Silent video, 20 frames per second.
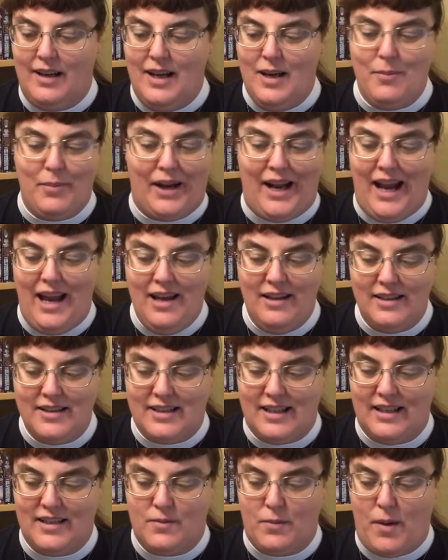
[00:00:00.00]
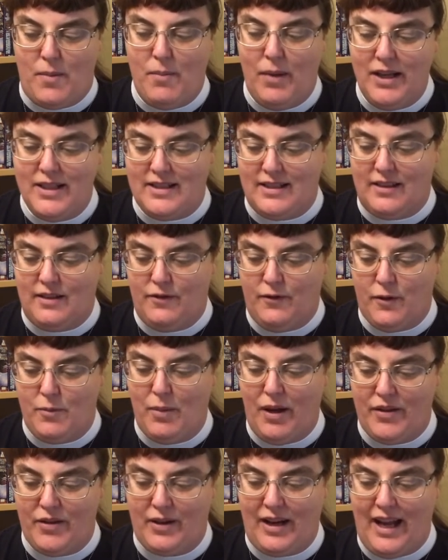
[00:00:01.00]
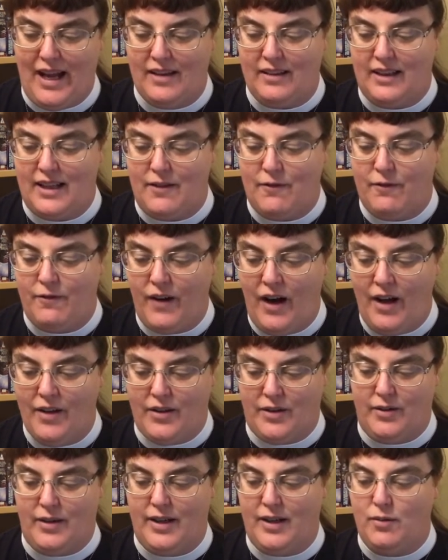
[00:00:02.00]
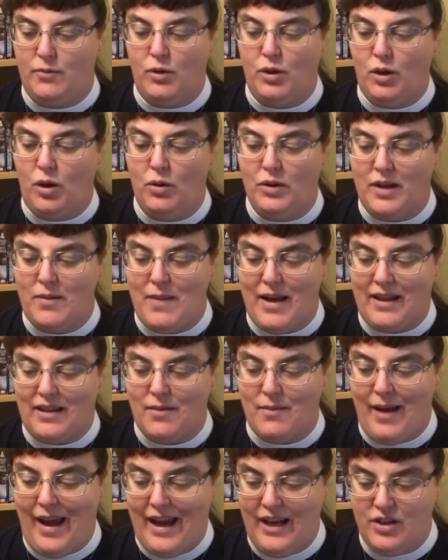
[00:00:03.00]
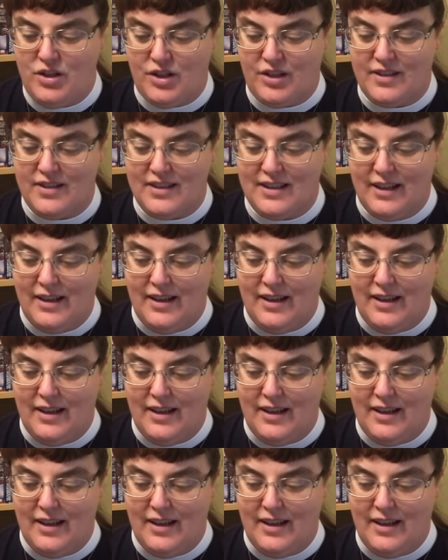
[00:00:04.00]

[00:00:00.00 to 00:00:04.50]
but Hannah says we mustn't, for Mother can't leave Father, and it will only make them anxious.